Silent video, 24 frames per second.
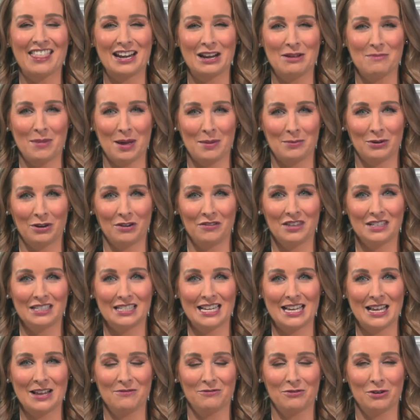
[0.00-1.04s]
and then a member of the
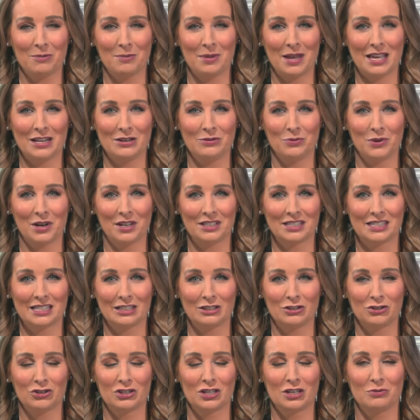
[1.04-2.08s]
team from Hidden Wealth
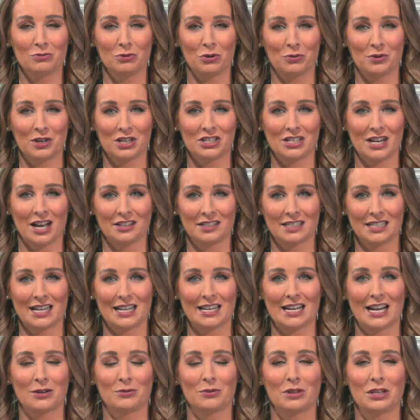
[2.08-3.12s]
Solution will reach out to
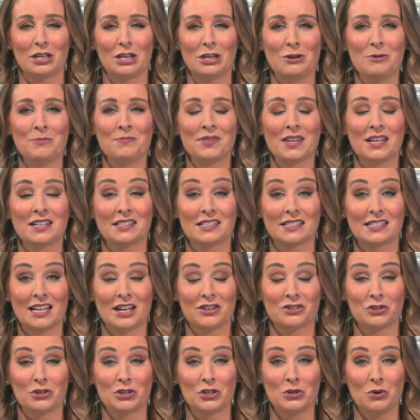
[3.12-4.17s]
connect with you to
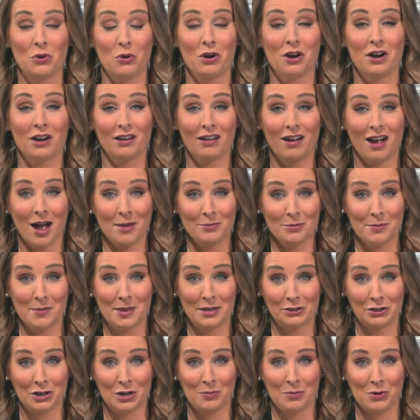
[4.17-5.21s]
schedule your
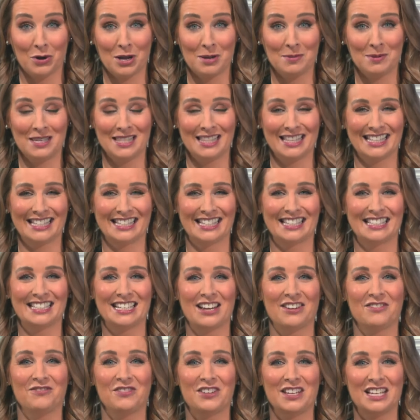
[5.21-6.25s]
complimentary appointment. This is
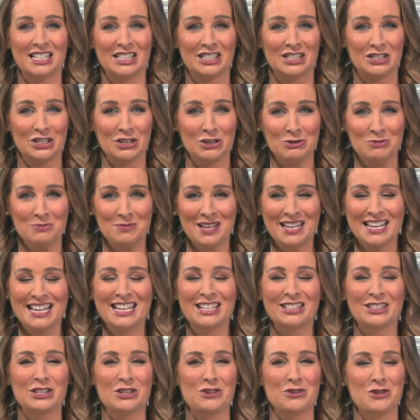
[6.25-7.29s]
done via Zoom,
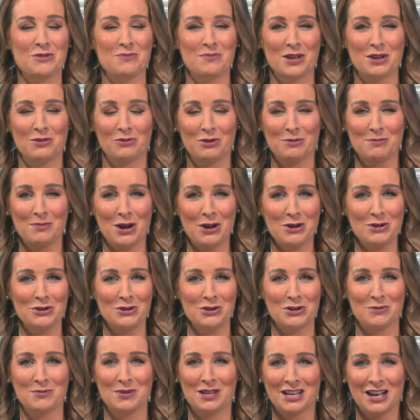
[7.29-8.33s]
so you can be remote,
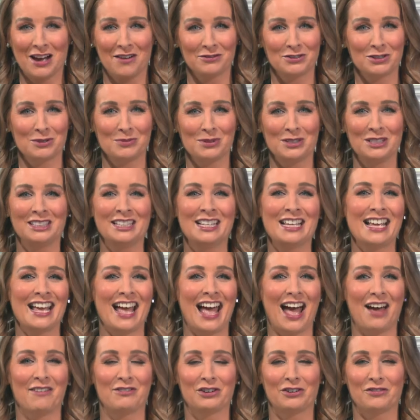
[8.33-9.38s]
you can be comfortable,
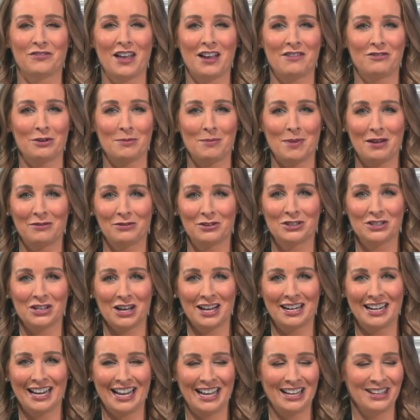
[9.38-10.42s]
have your favorite beverage
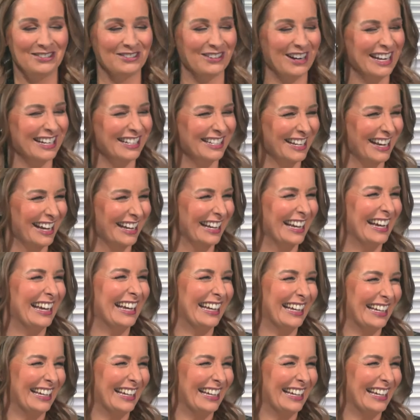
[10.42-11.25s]
on hand, right, Chuck?